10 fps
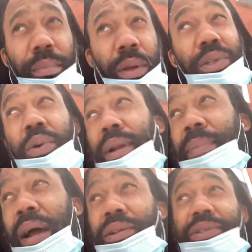two in the
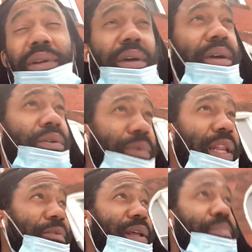bounce.
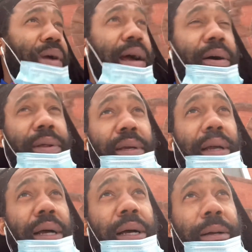Really, really proud.
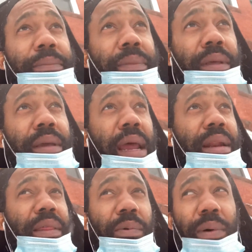Um, got
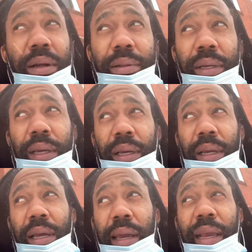another one
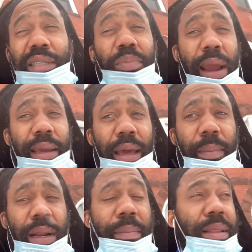against Brighton
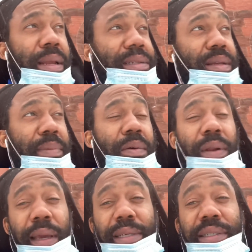coming up, and then it's the big one
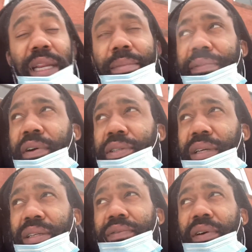against City. But first
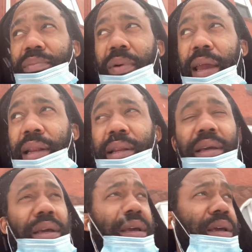things first, Brighton.
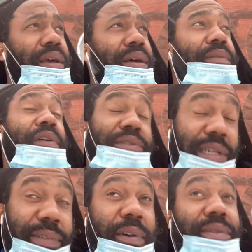First
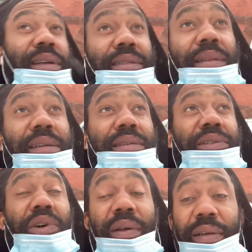things first, let's let's
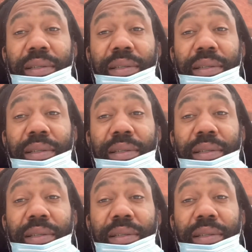enjoy this